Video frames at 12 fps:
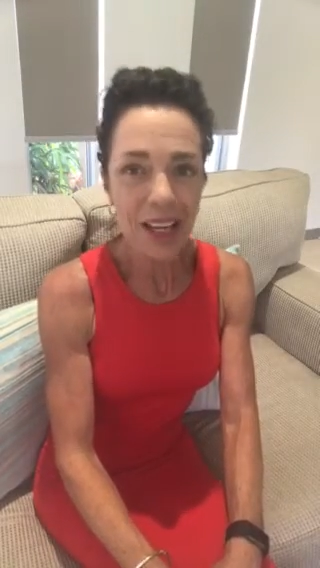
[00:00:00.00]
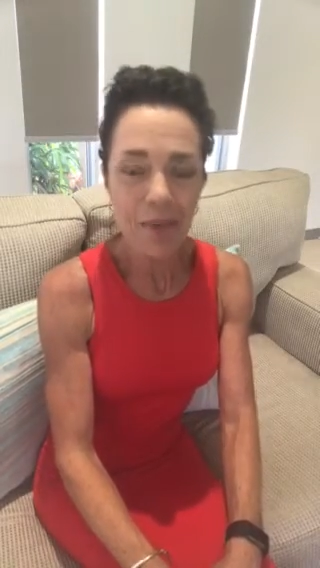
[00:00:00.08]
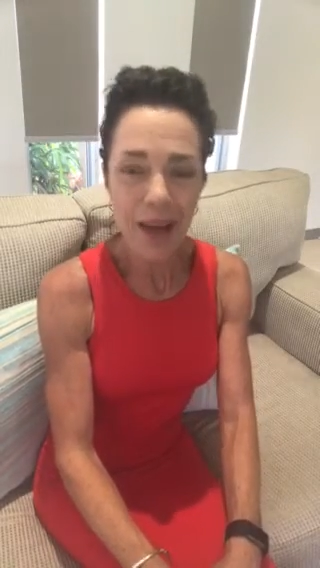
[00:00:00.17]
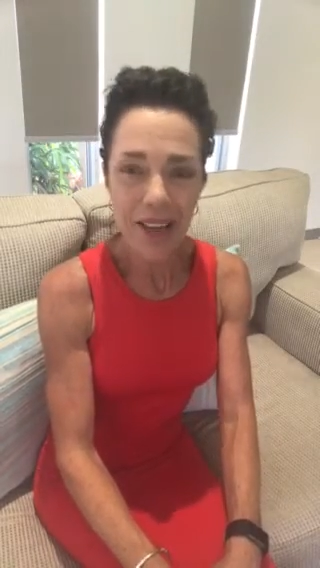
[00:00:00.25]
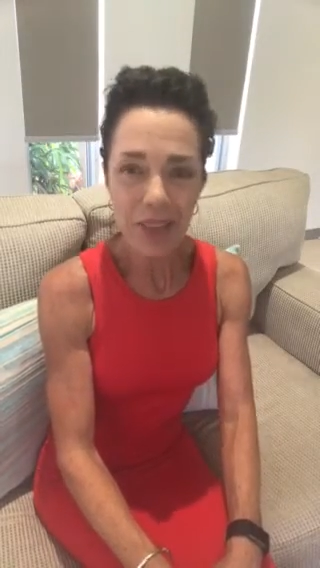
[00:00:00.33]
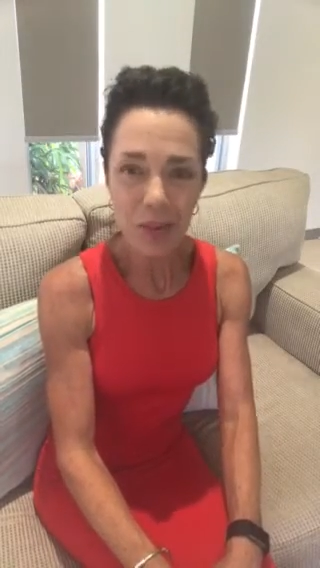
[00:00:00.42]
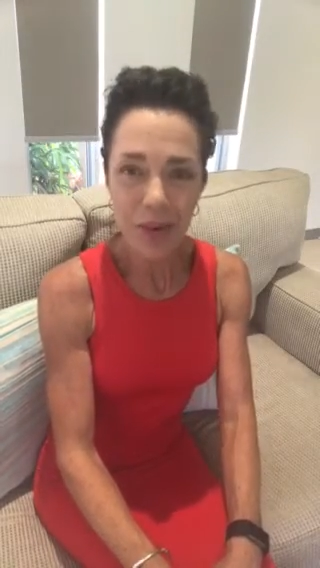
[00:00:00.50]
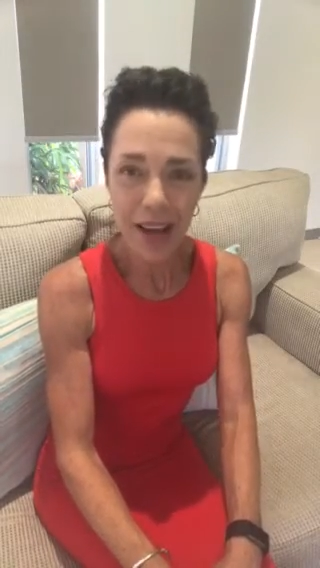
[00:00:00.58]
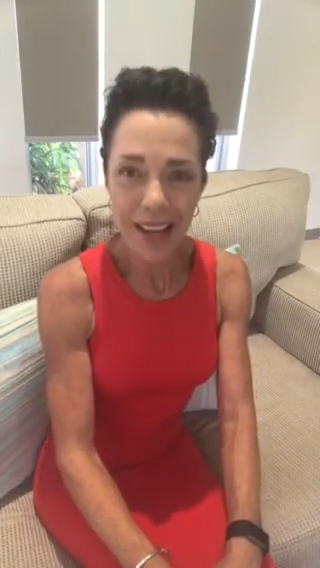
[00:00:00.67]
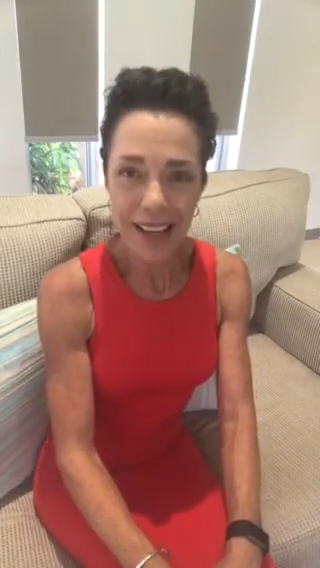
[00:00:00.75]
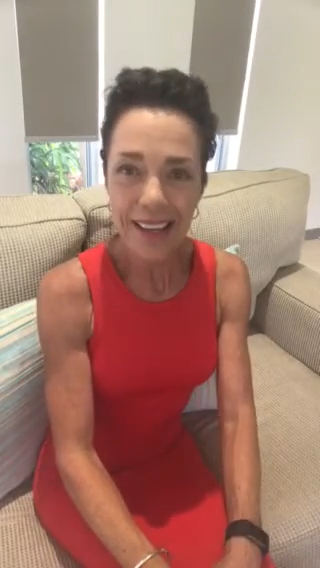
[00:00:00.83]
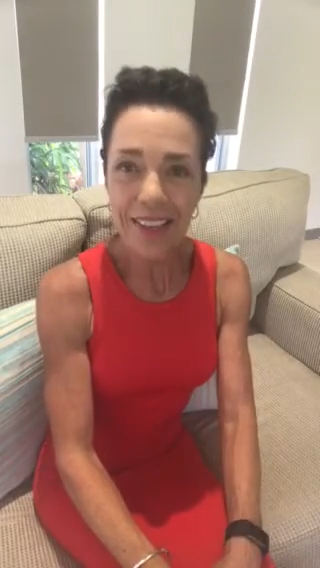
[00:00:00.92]
about the
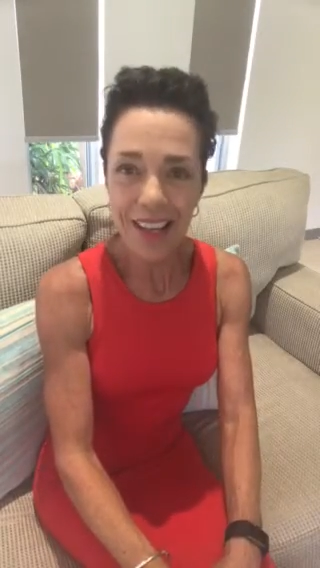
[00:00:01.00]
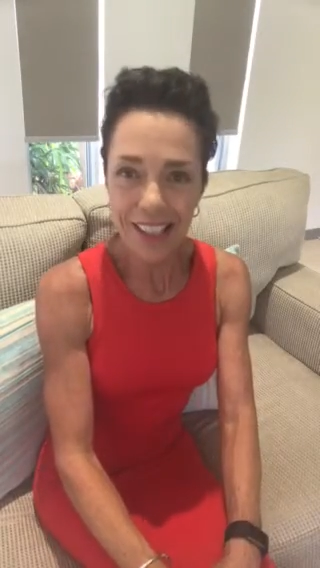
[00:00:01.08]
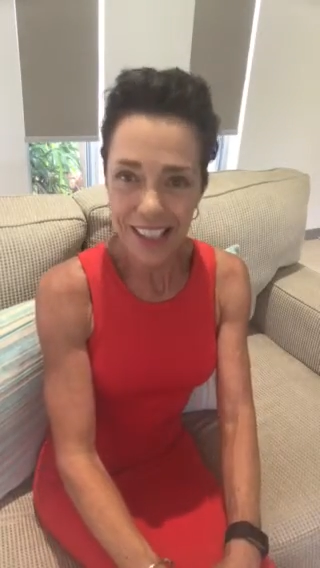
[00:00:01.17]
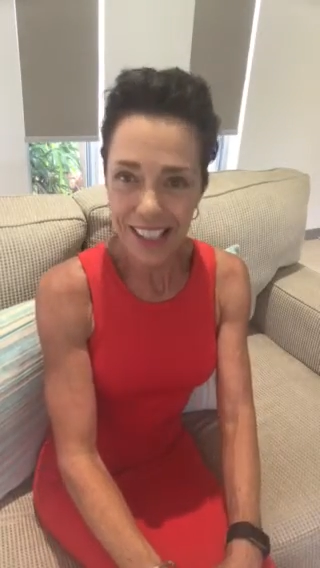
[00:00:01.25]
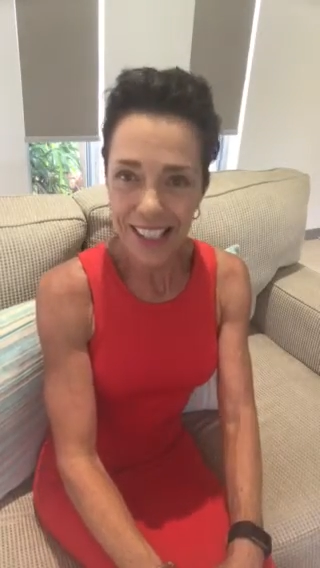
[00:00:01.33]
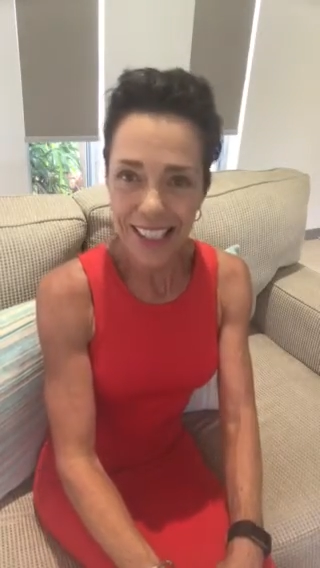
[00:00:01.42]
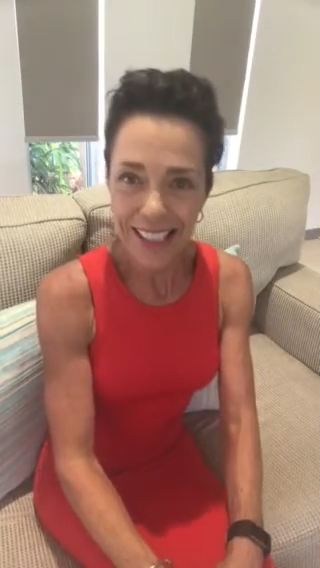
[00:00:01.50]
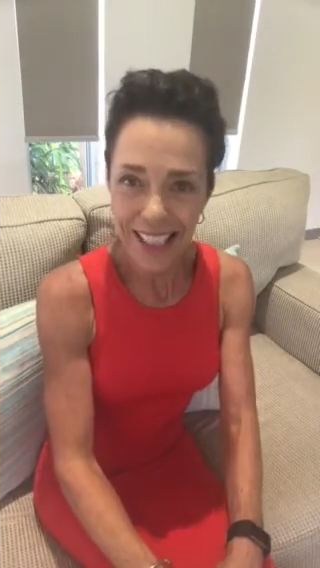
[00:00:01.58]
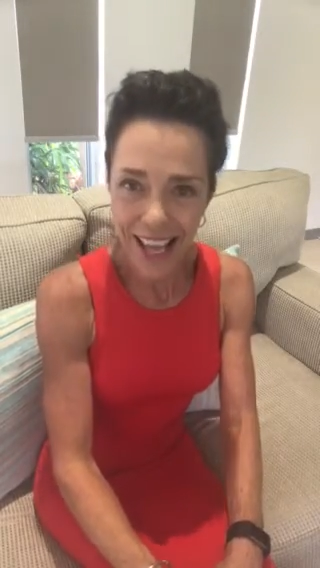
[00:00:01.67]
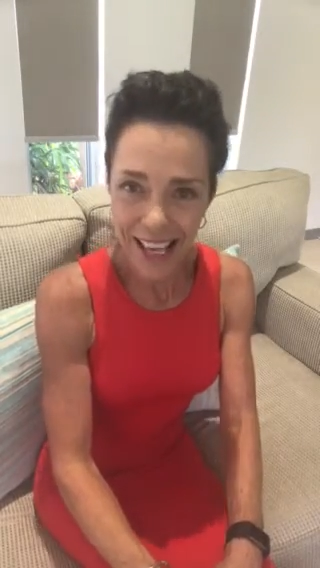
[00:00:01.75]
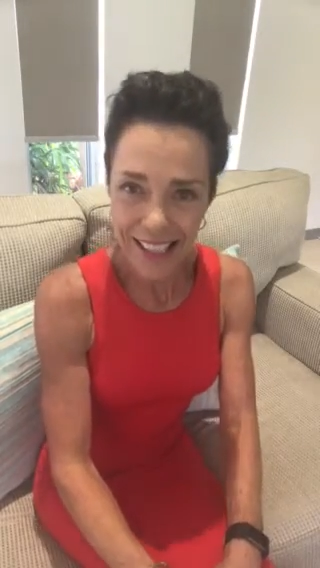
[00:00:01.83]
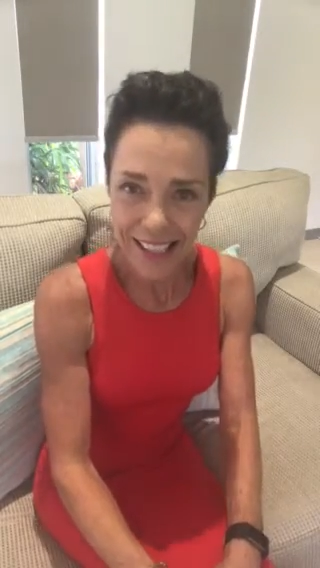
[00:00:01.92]
way that she is
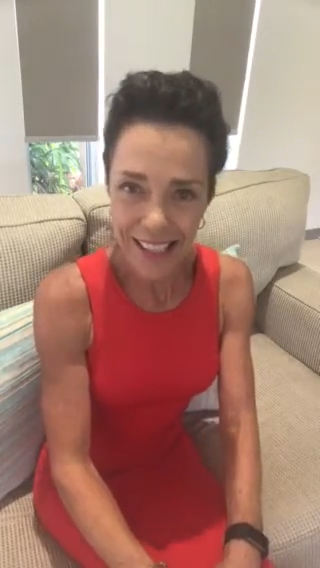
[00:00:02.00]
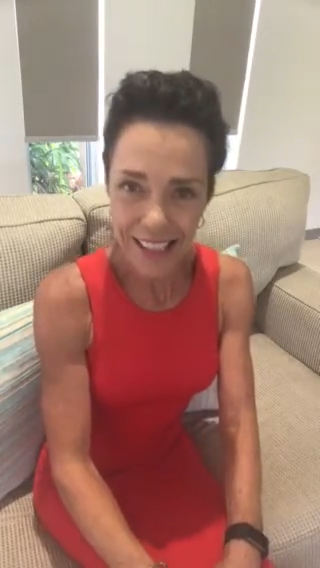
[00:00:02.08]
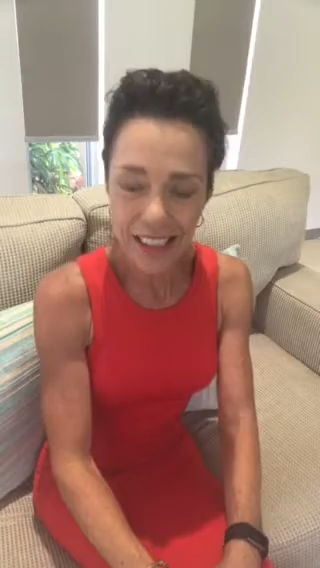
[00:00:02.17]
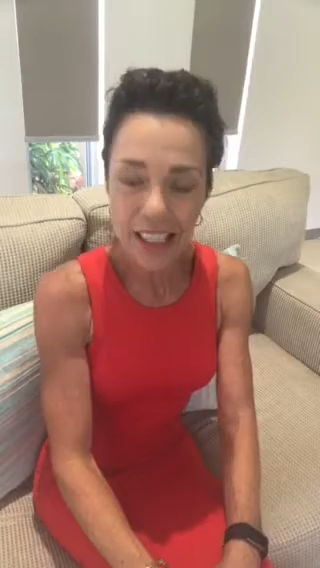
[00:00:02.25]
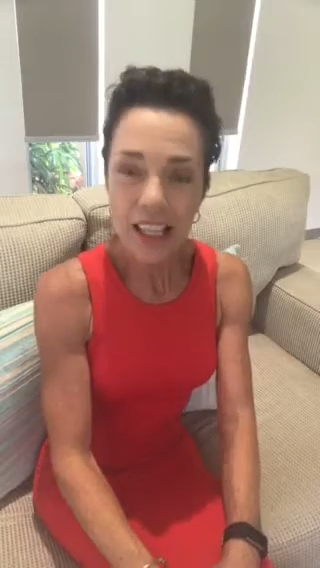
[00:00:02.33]
aging.